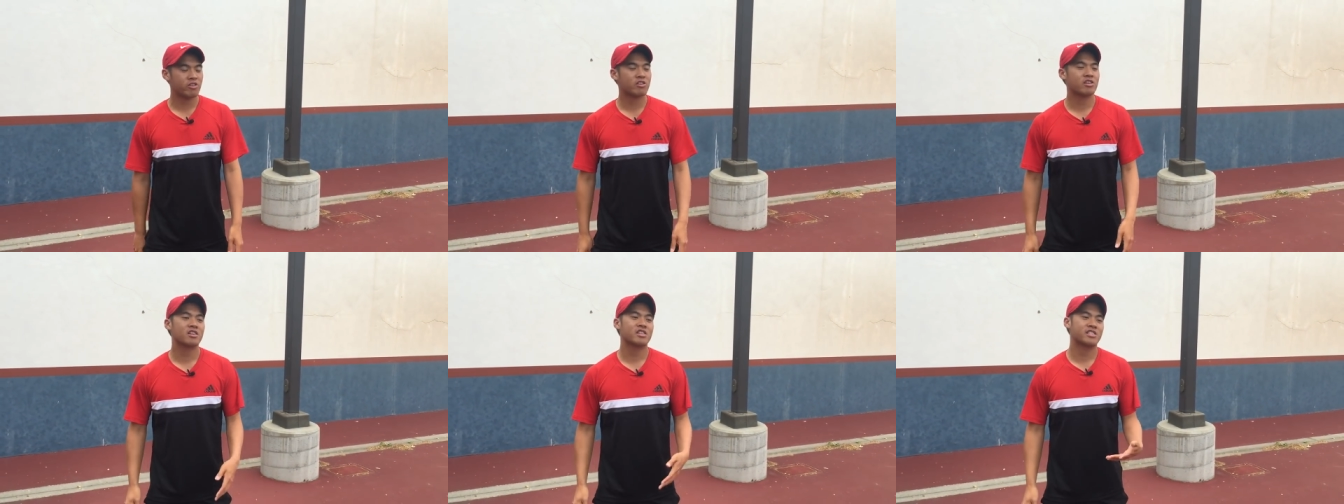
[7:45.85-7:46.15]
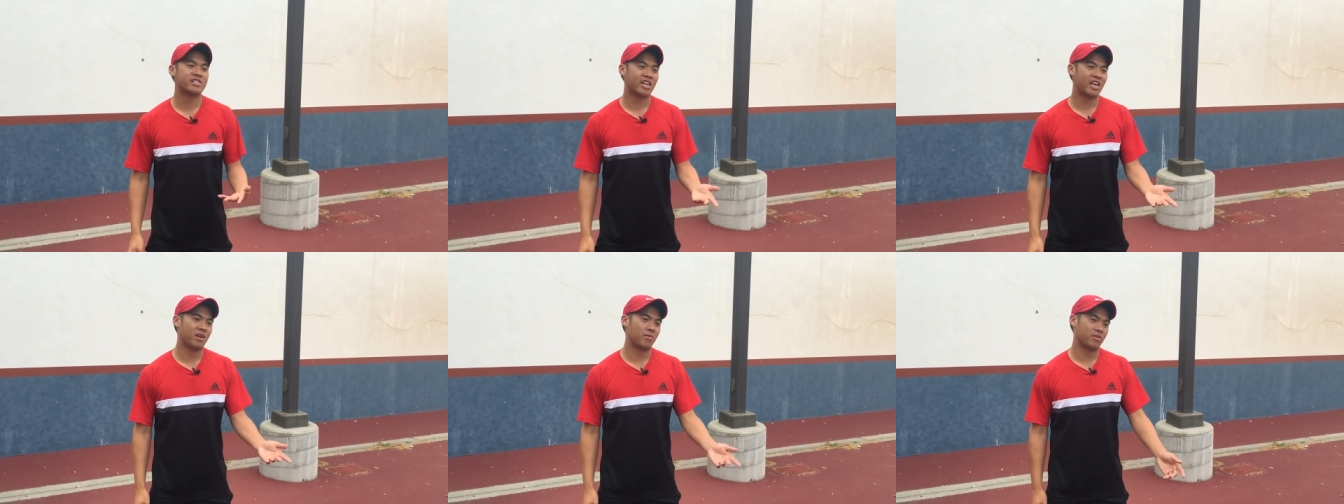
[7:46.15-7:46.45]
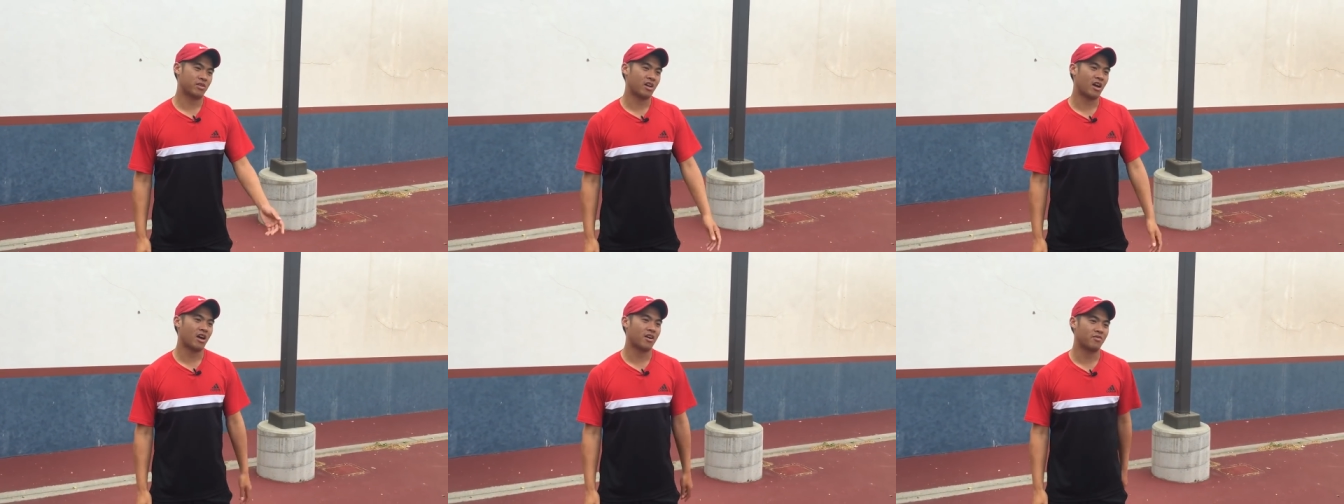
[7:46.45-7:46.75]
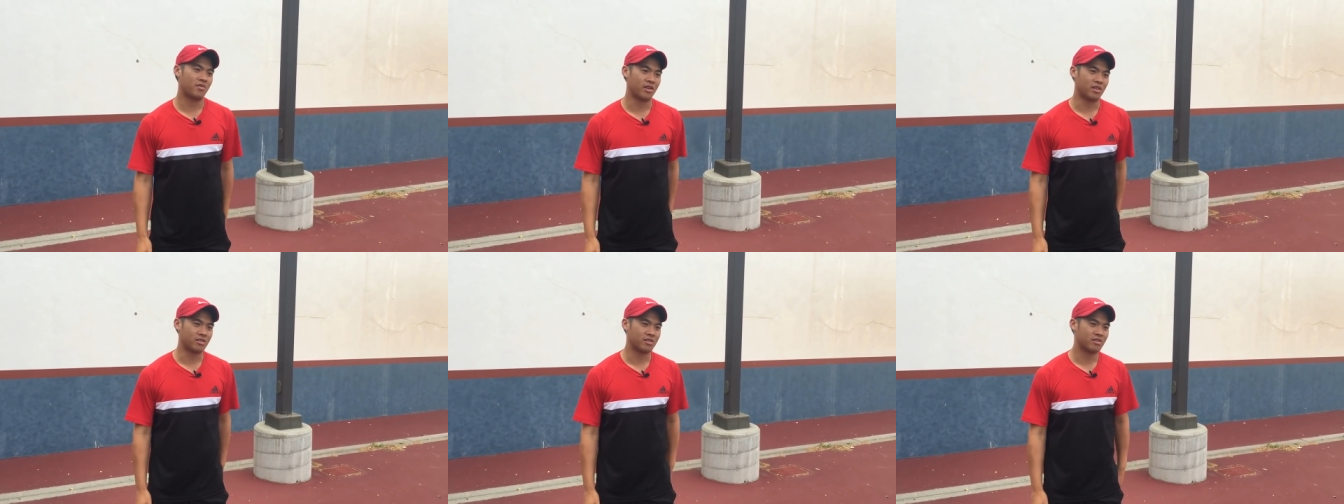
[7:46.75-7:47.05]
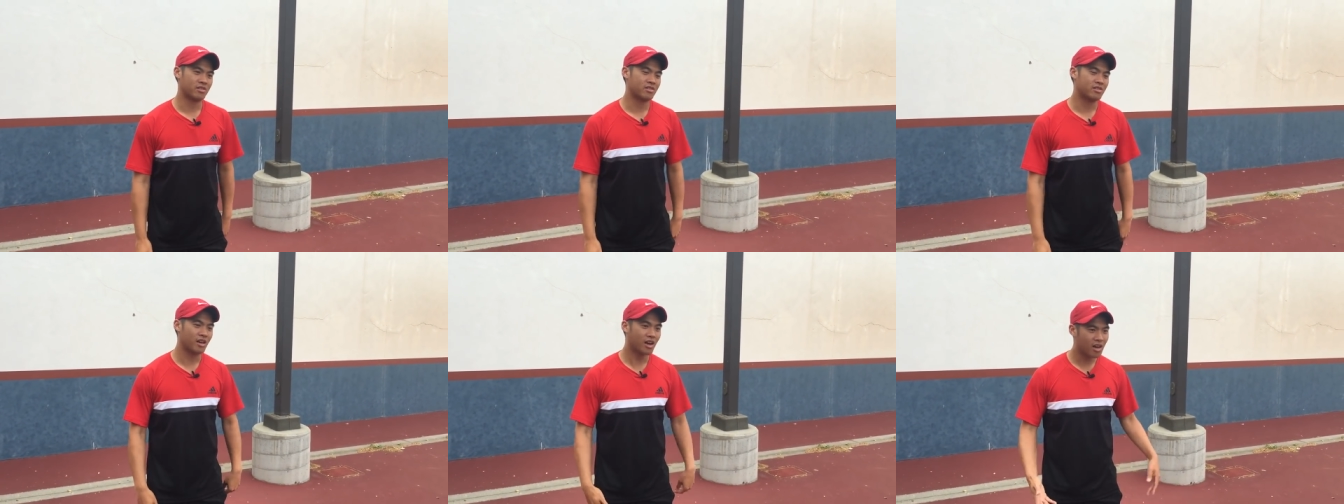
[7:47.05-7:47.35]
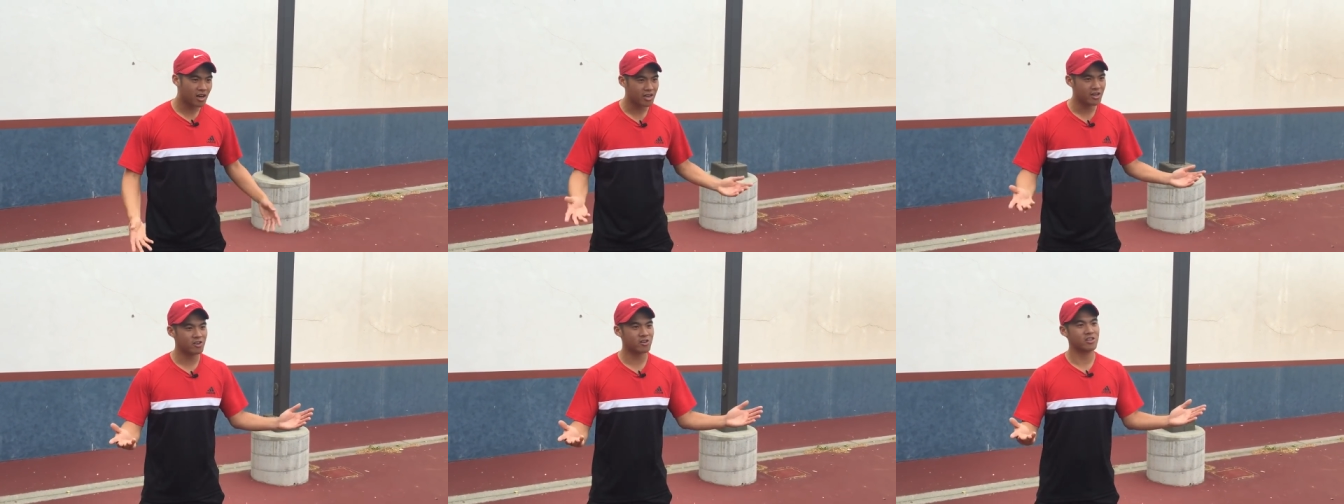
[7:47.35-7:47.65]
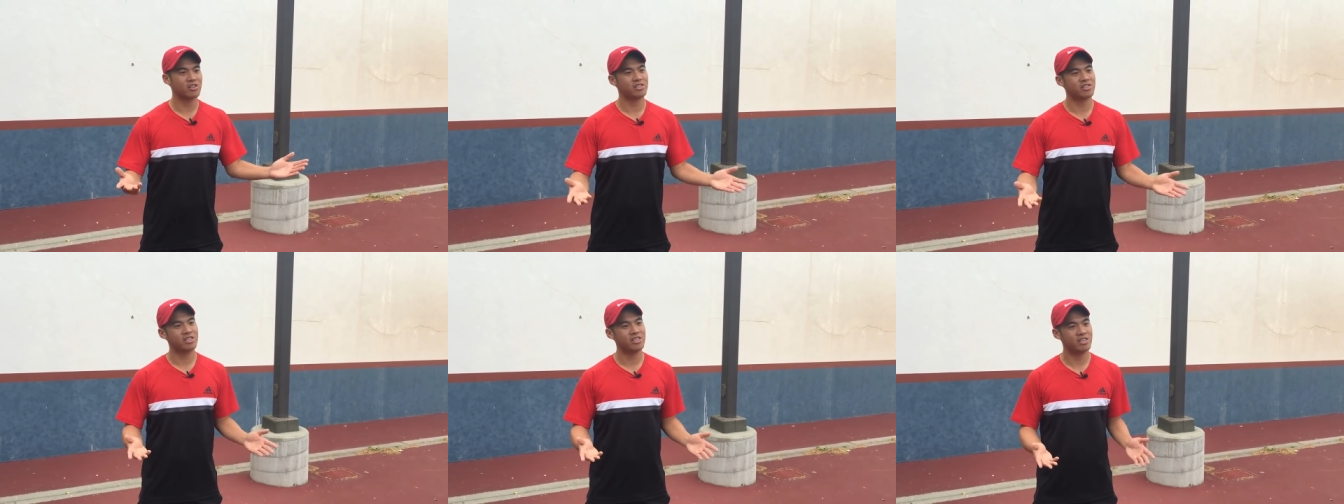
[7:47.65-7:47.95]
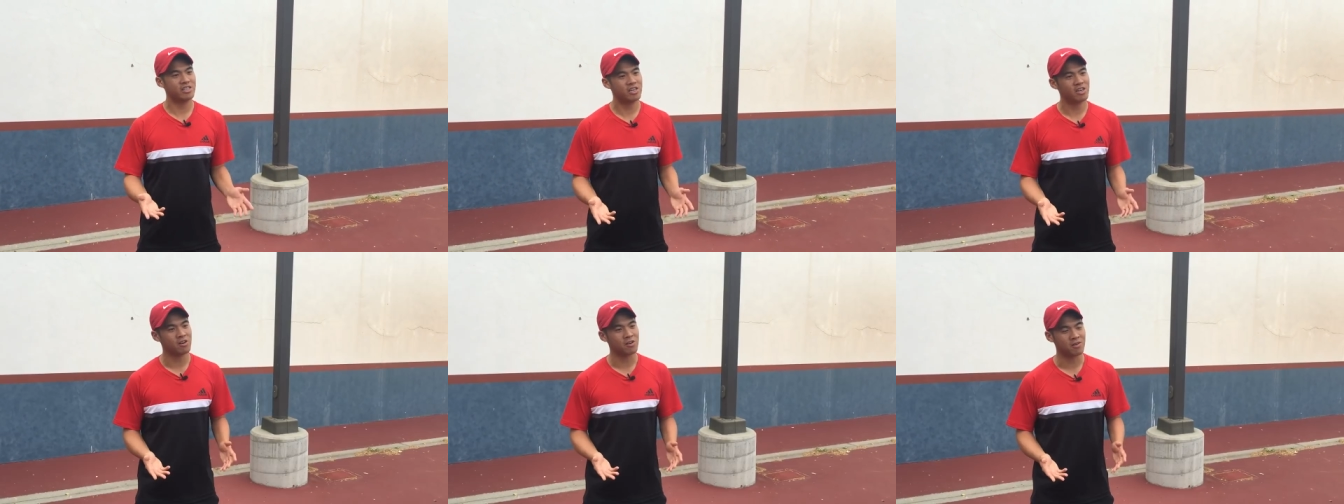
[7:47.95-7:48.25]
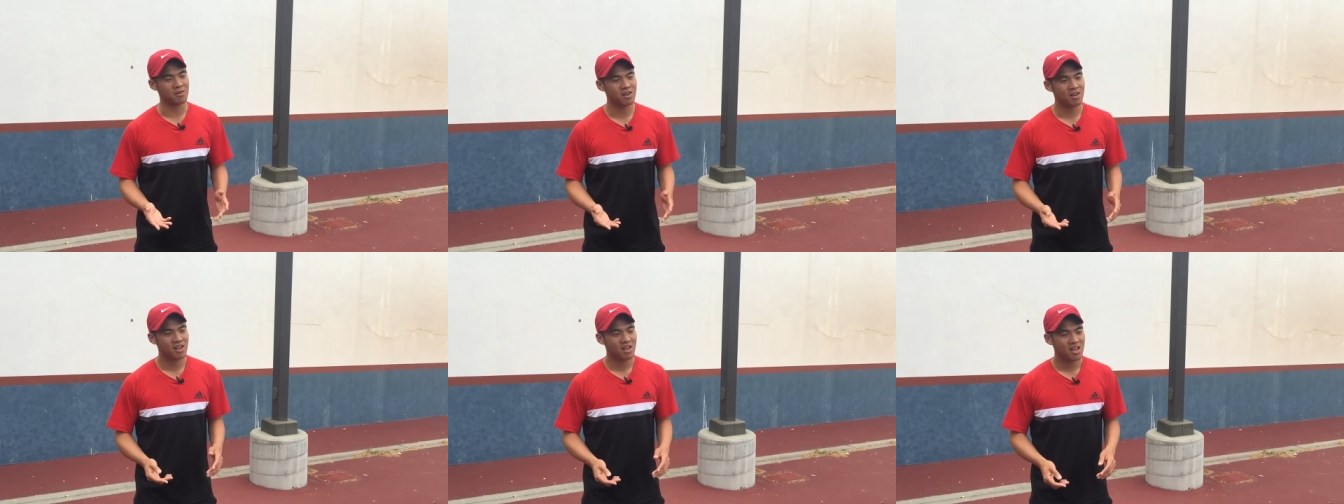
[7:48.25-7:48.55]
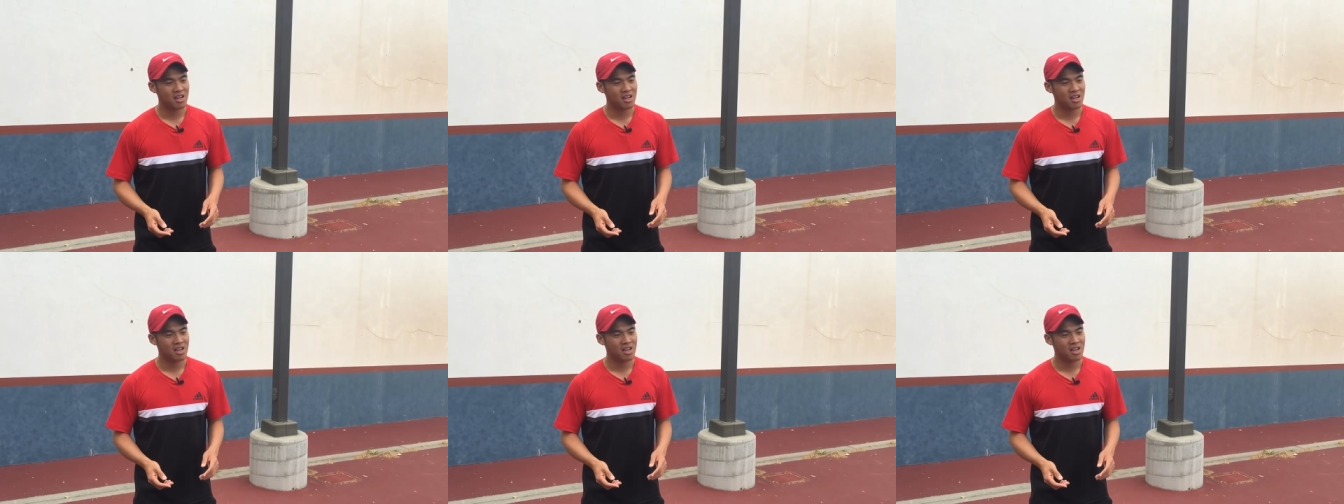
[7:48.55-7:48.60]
you're going to say it with confidence. Duh, you're the CEO.